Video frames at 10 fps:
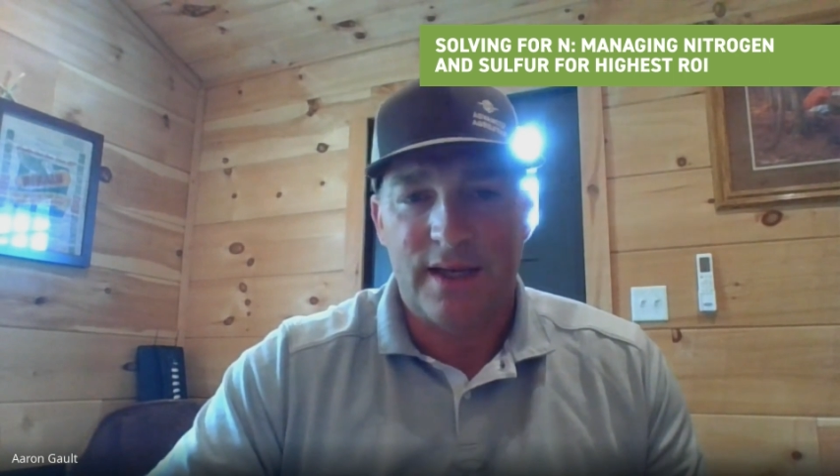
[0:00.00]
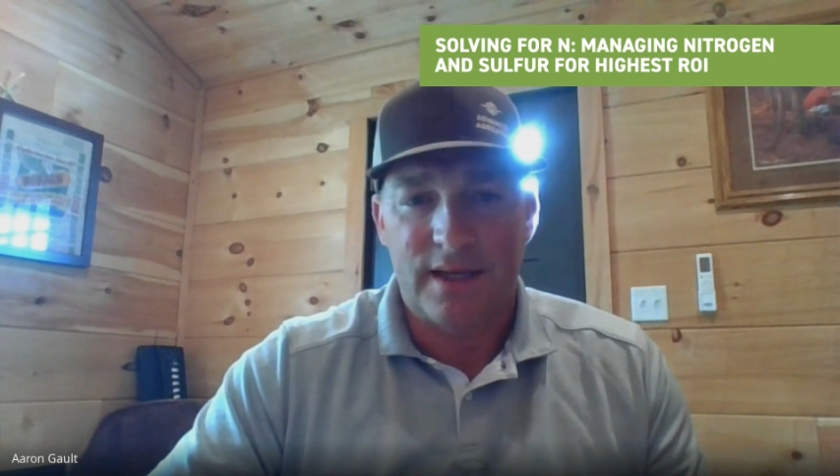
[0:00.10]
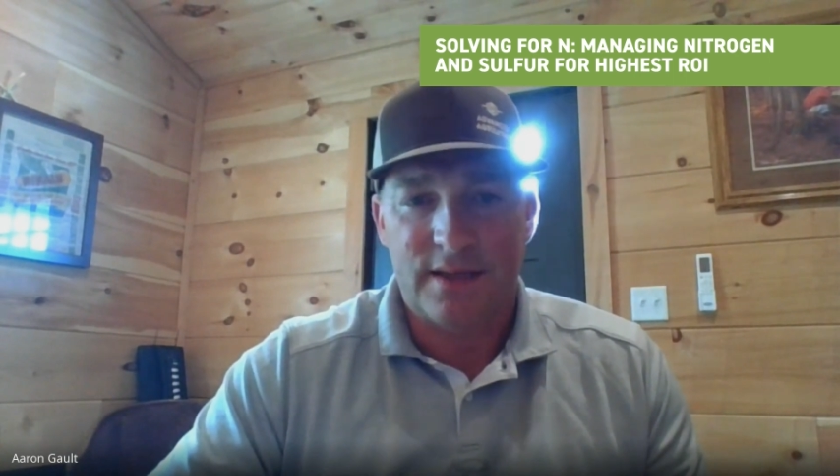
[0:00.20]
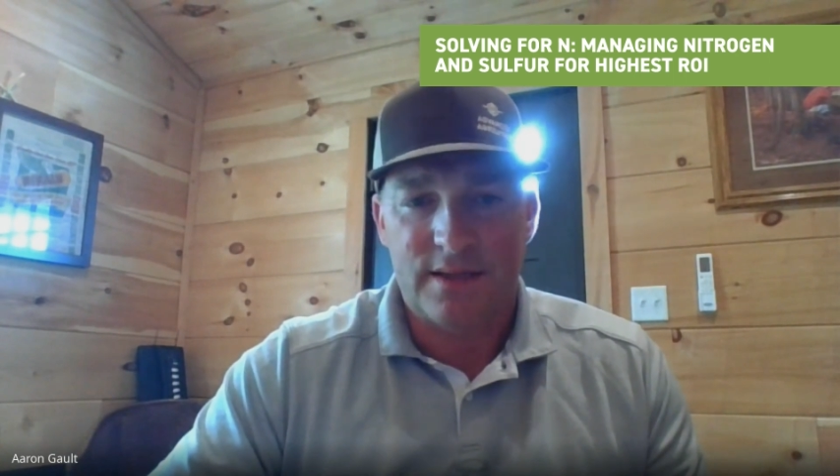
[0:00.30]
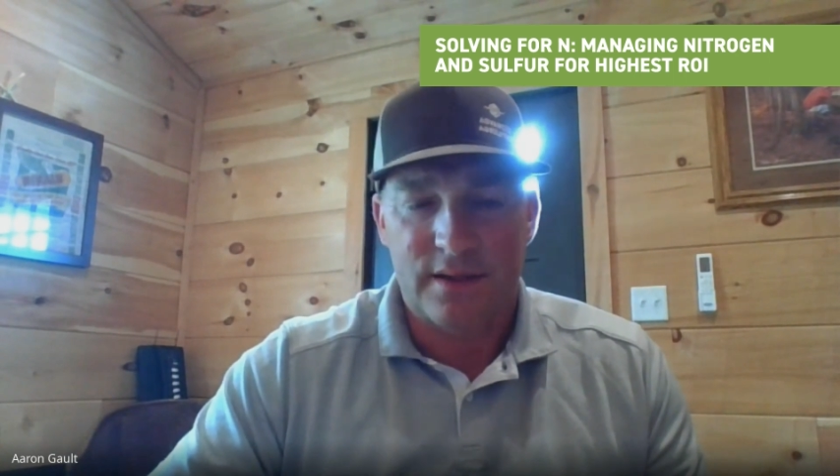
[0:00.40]

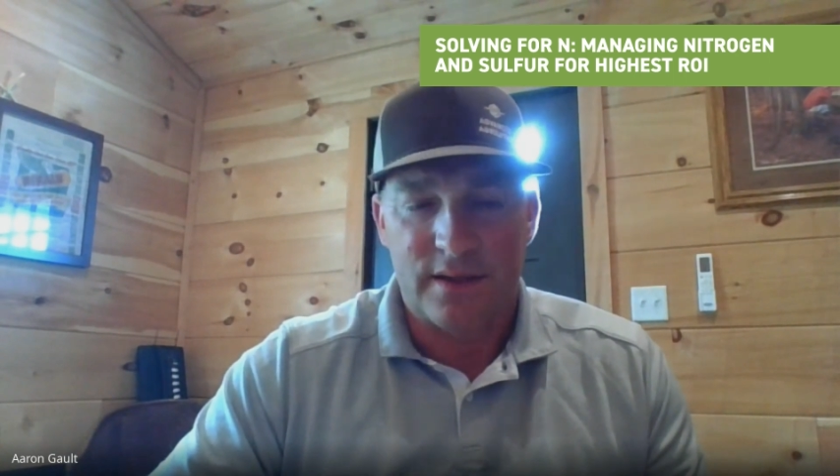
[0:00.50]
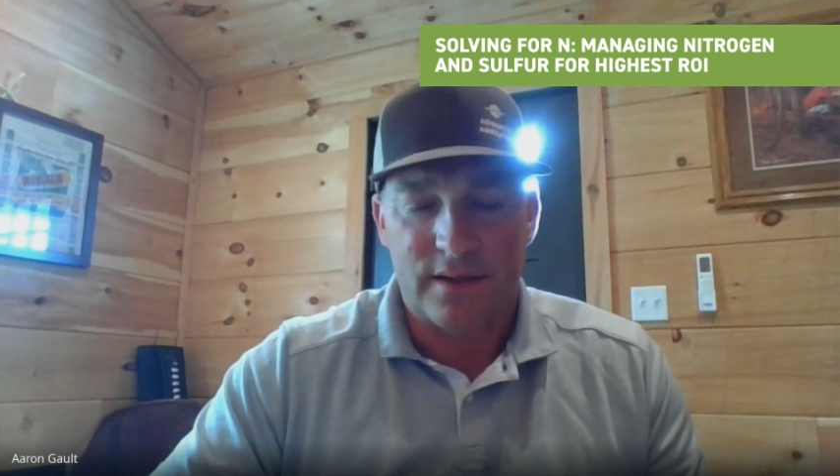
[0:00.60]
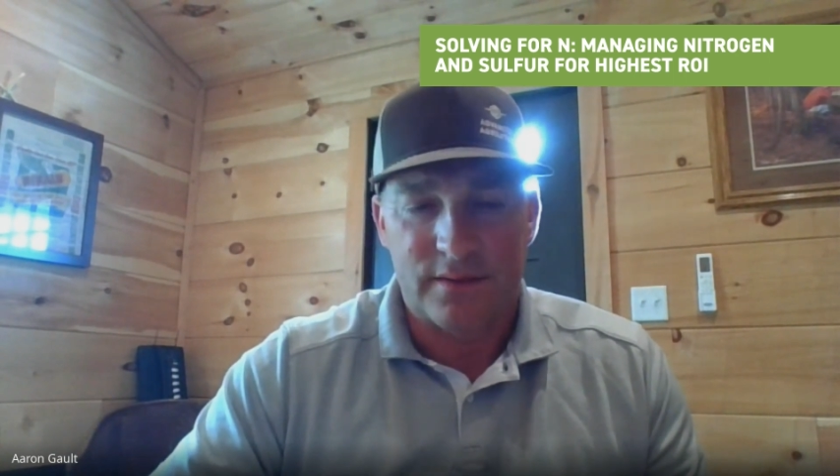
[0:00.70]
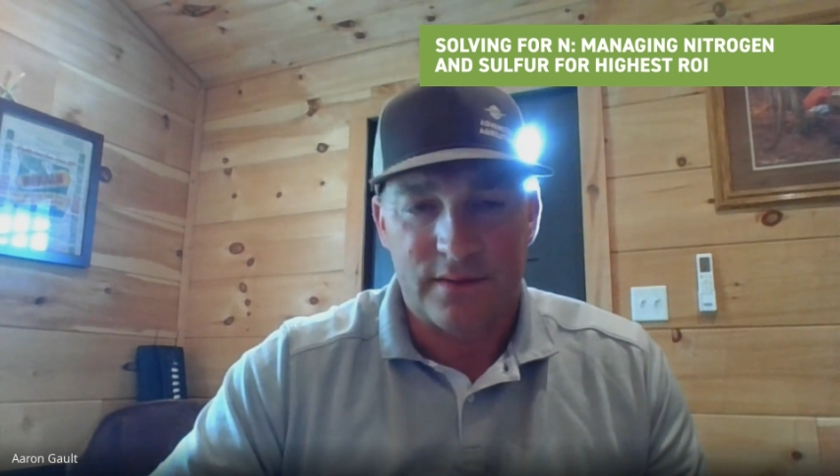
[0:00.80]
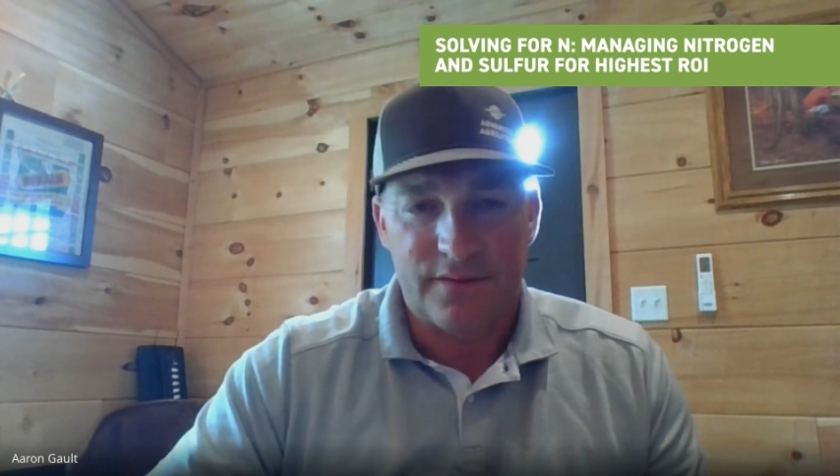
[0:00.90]
get
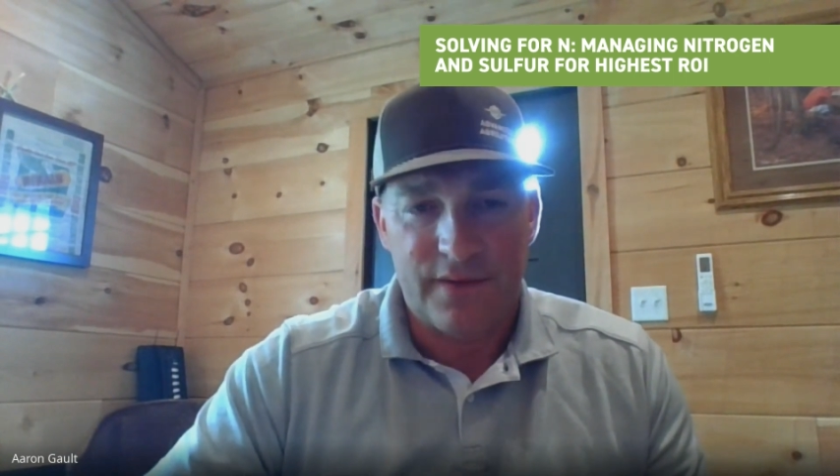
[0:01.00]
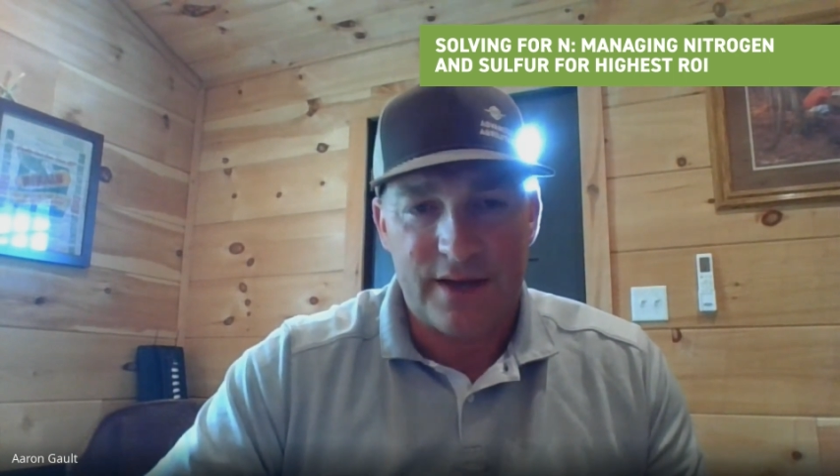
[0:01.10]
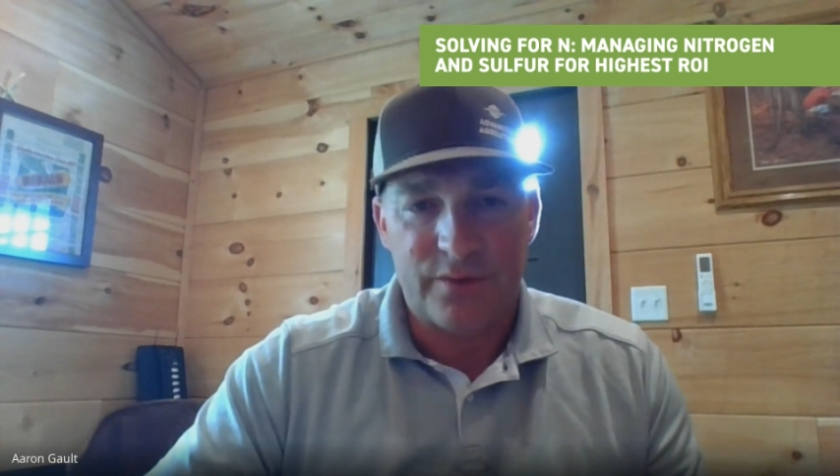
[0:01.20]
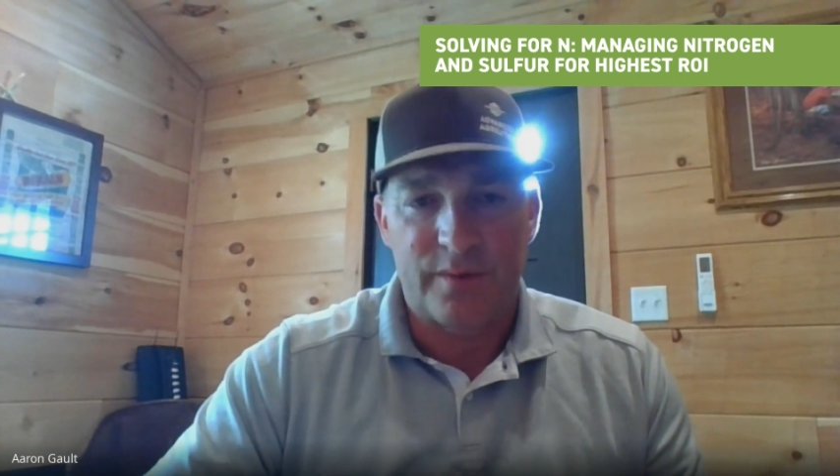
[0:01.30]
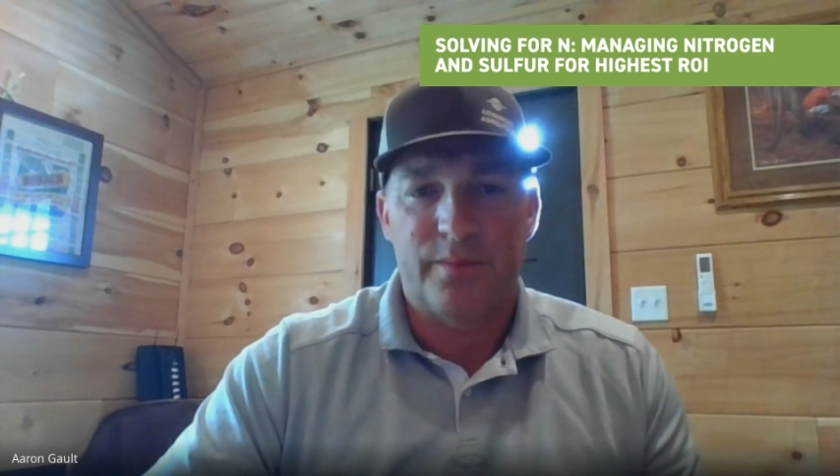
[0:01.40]
the
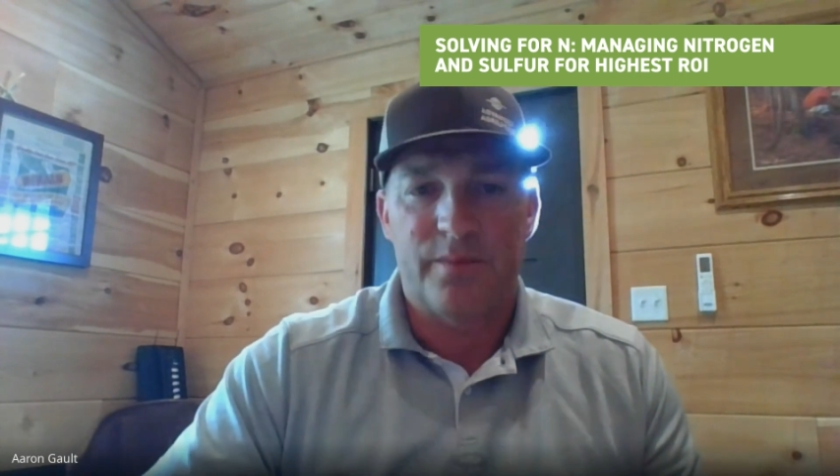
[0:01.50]
factory